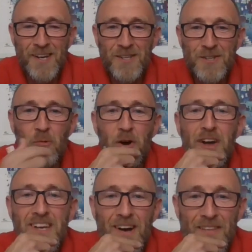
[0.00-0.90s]

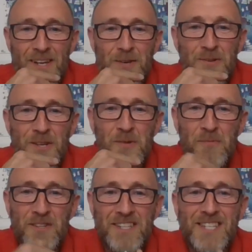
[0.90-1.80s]
workout that you were doing
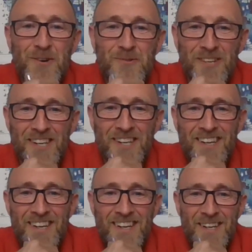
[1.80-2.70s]
with your children.
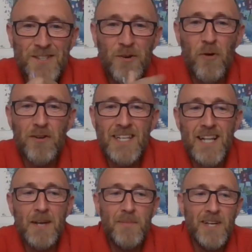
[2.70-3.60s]
So, what's it
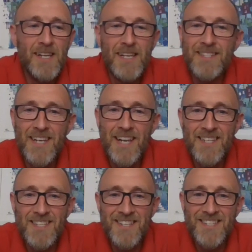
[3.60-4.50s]
like being an internet
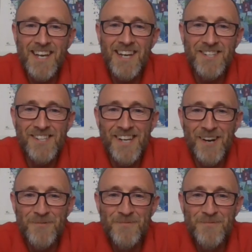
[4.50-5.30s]
sensation now?